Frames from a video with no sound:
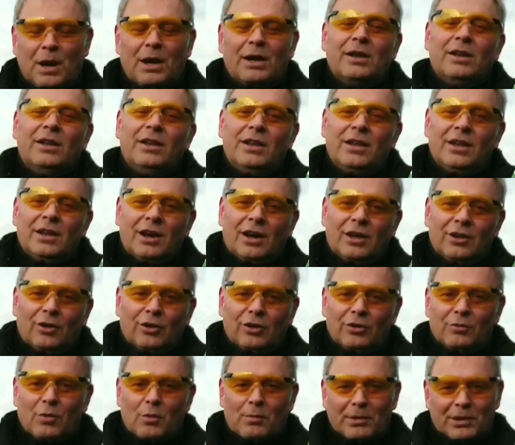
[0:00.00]
But a
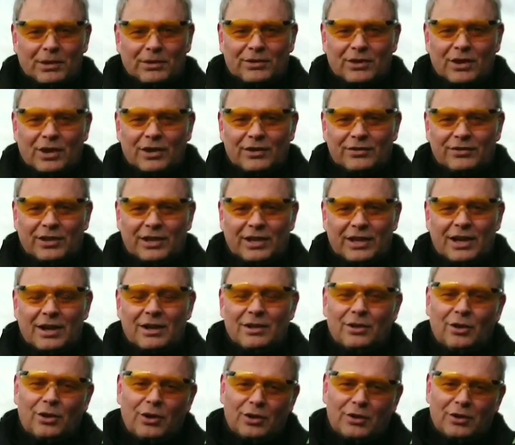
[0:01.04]
lot of what we discuss
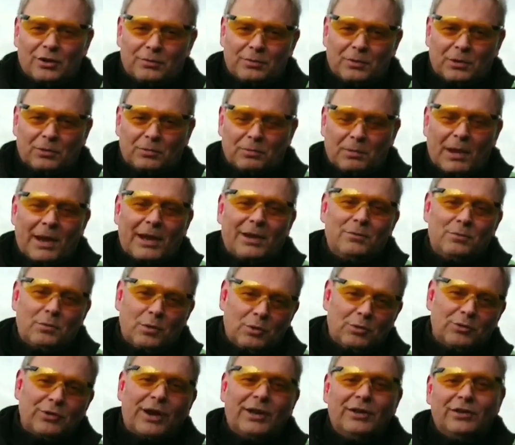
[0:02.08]
here, and a lot of what we explain,
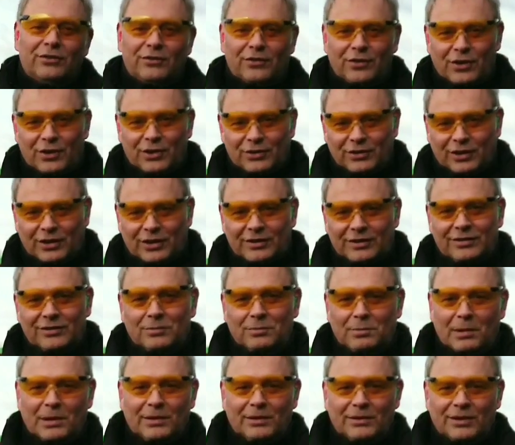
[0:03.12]
will transfer to other
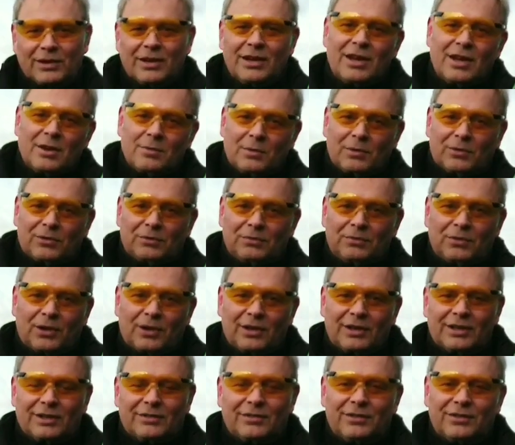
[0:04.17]
disciplines with some
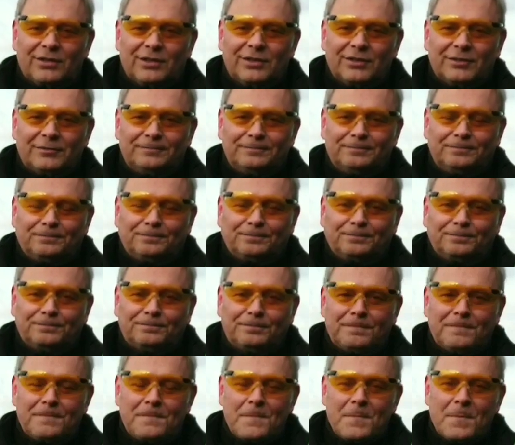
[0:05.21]
subtle differences.
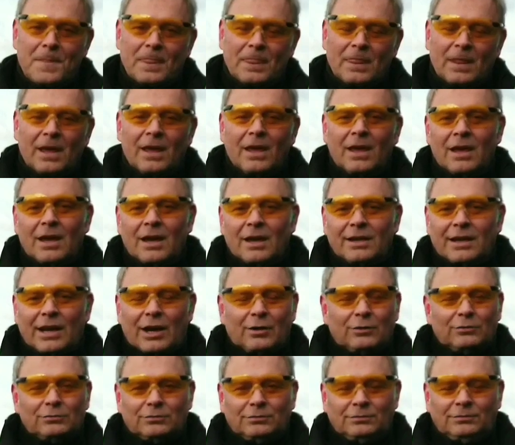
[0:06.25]

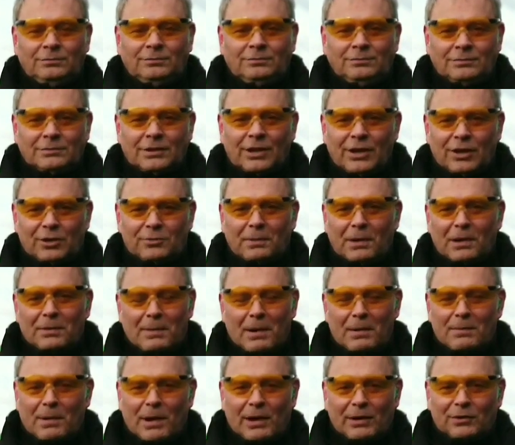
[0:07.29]
Now, other aspect
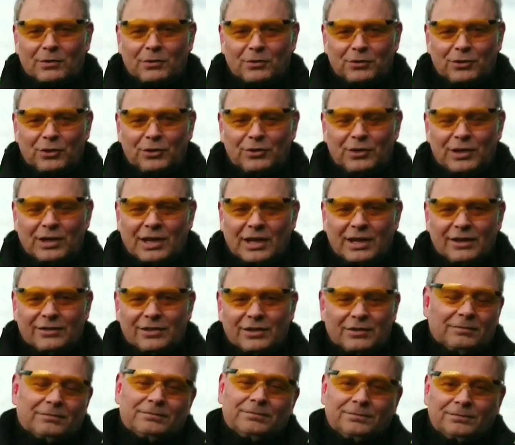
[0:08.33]
about practical shooting
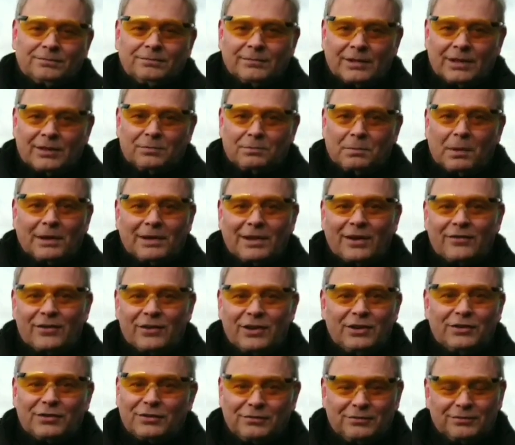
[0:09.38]
is that it's by
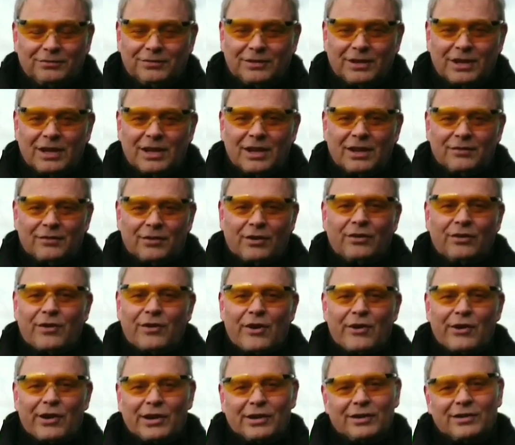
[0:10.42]
definition
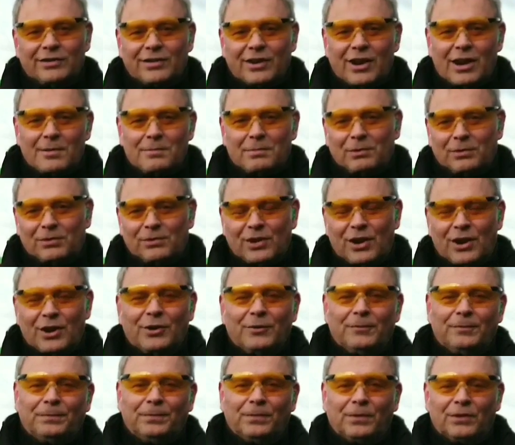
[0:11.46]
very in type and
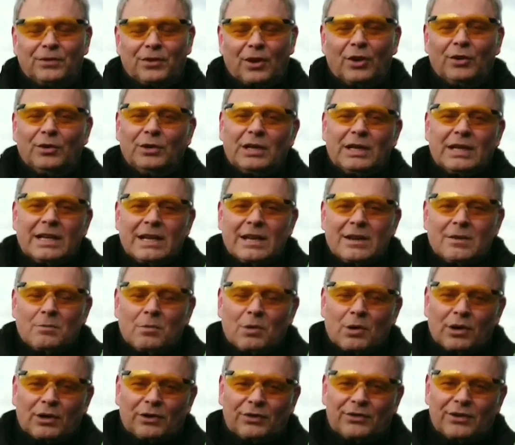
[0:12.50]
style. So
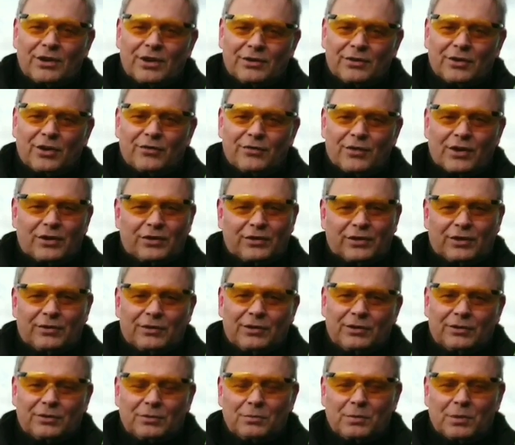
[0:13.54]
we're going to start off our
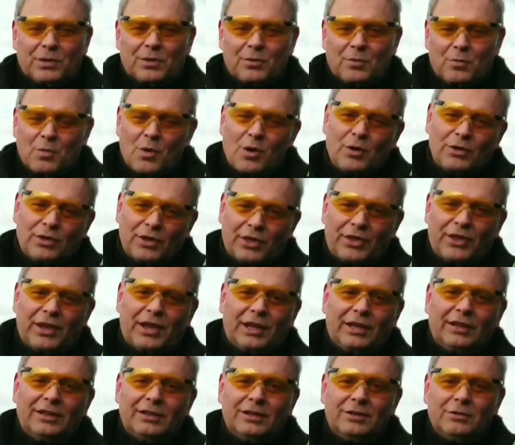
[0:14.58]
series with the one
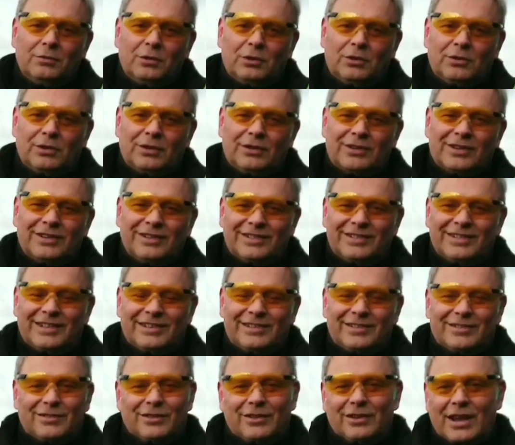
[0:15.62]
thing which is
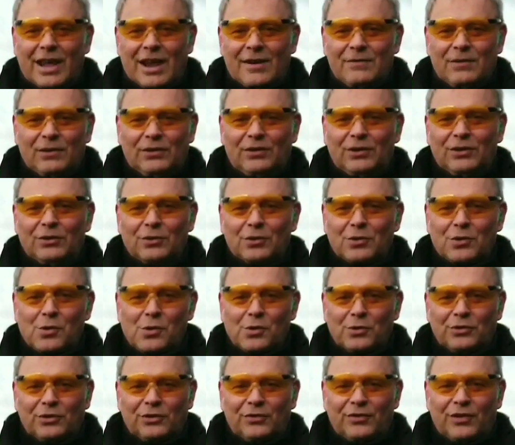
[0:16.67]
consistent on every single
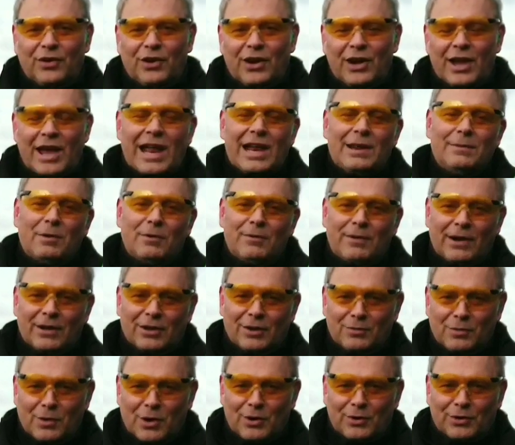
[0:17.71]
course of fire anywhere
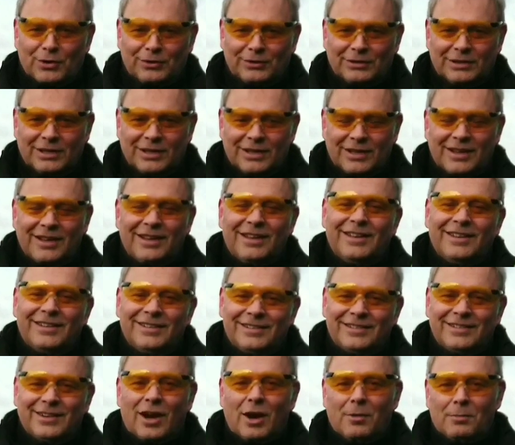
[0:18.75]
around the world:
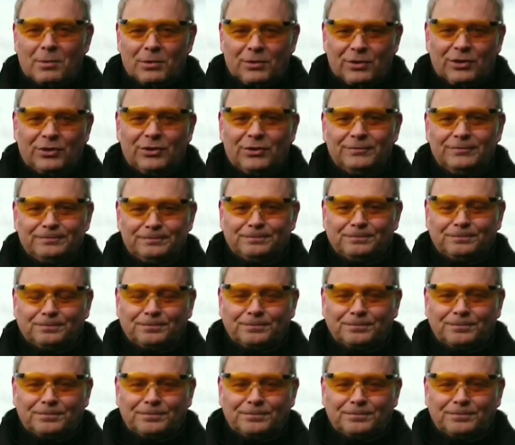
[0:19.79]
start position.